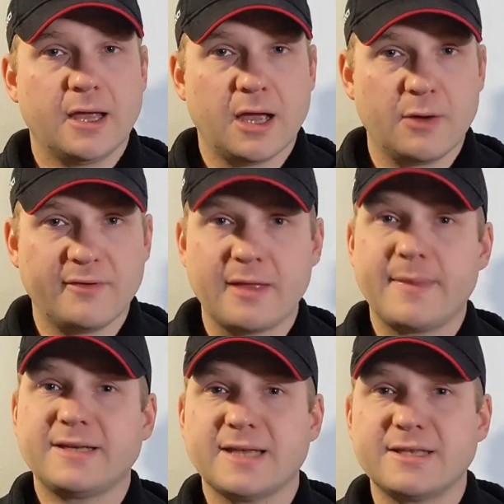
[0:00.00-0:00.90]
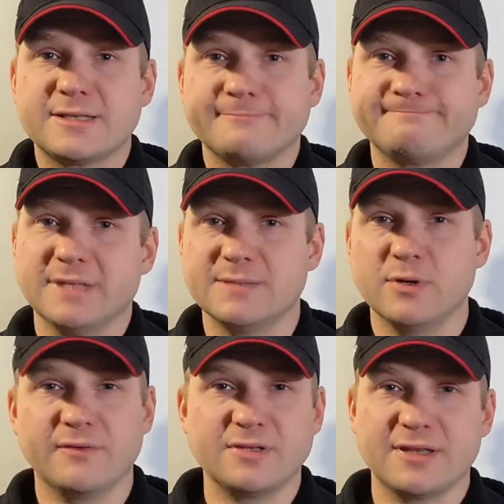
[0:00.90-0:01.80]
Hopefully that makes sense. Let's
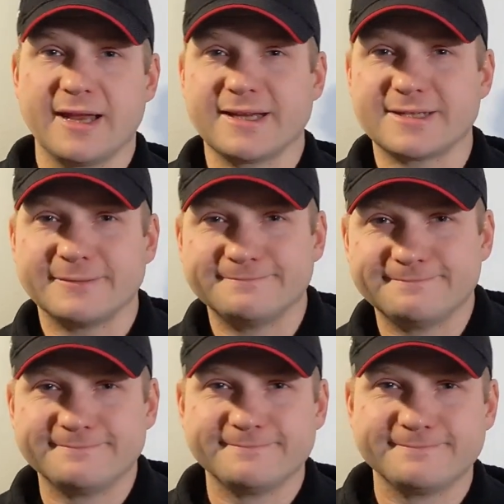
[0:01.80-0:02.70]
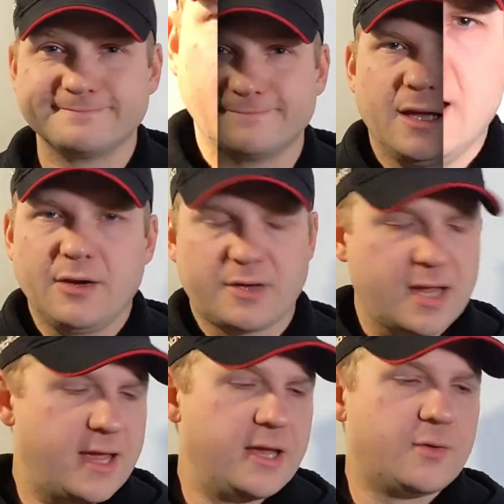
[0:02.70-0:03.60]
move on to the next.
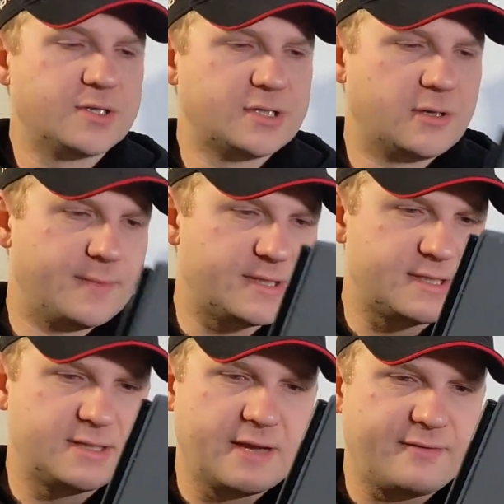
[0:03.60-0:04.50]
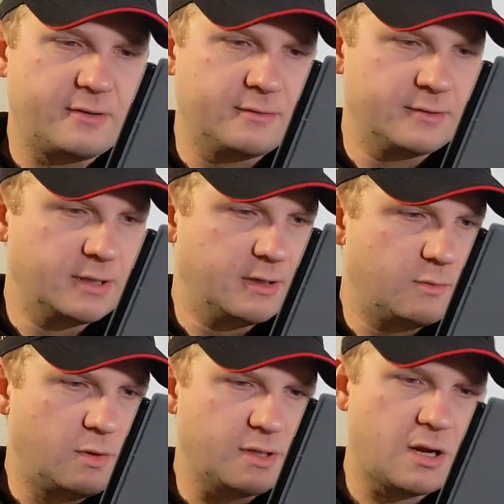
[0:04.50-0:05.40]
Okay, question number 7.
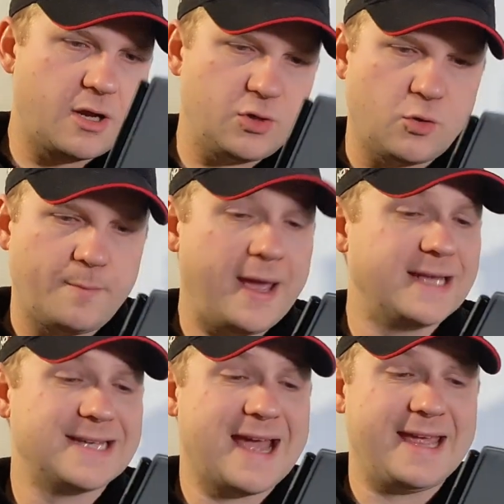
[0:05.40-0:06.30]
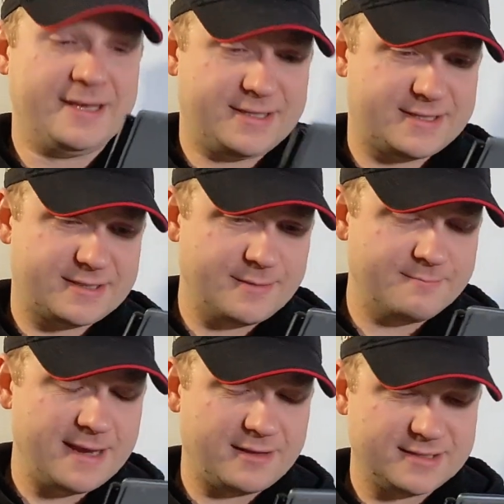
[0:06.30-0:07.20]
What are your pet hates
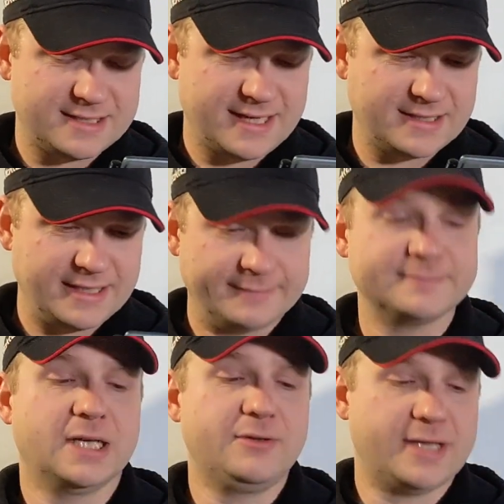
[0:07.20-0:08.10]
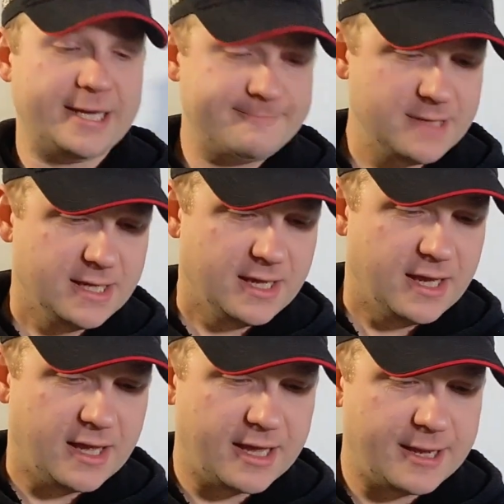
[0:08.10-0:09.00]
metal detecting? Okay.
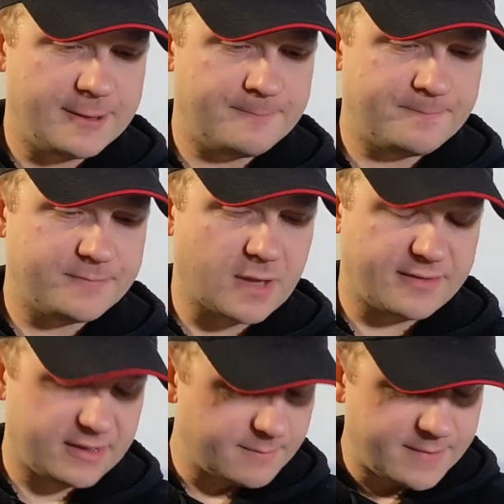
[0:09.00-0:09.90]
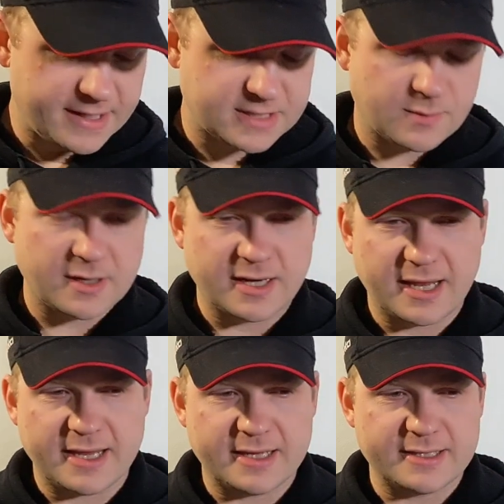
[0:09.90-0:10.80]
I think the biggest one
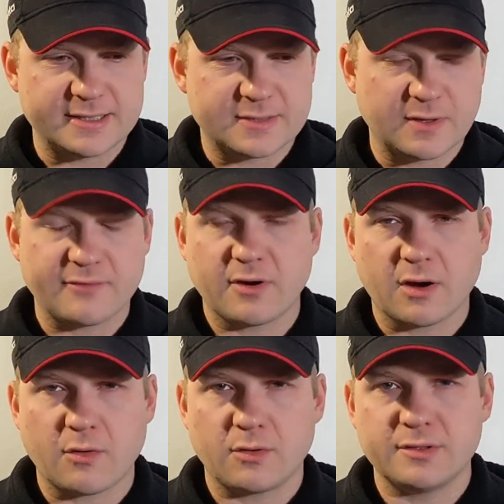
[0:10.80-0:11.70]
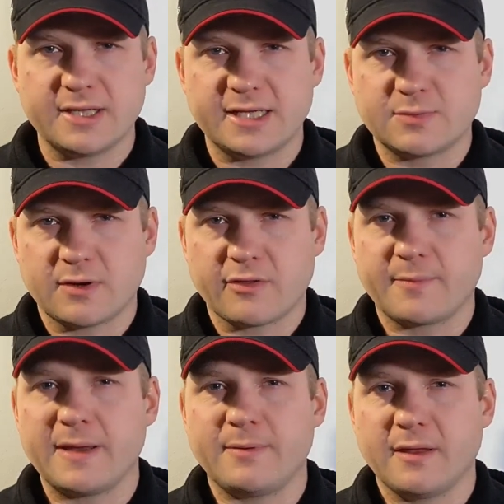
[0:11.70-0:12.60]
is whenever I go on digs where other
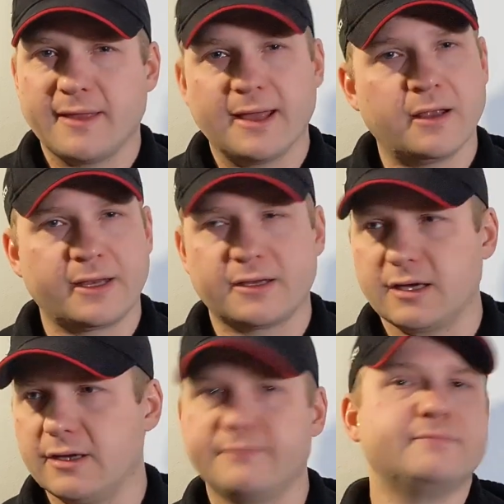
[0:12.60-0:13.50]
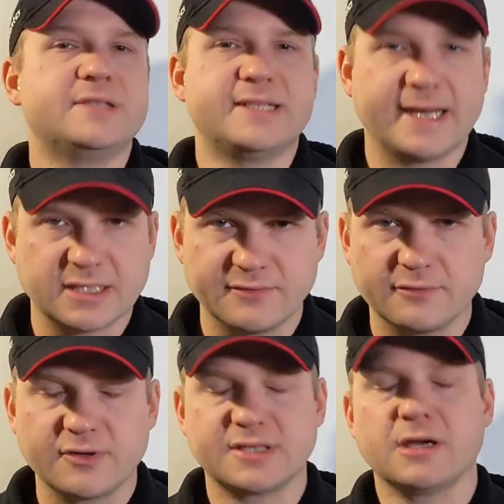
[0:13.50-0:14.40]
people are there, like Detectable,
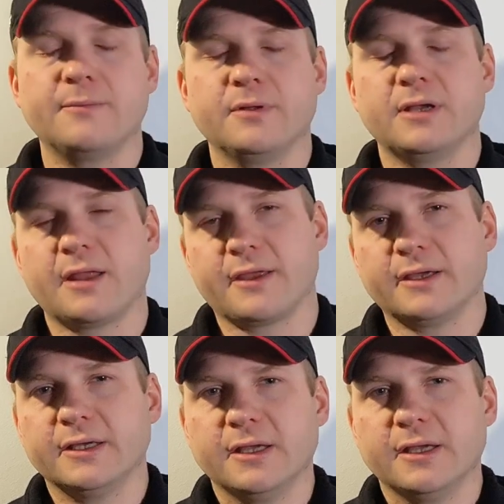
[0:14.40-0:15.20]
for example, and other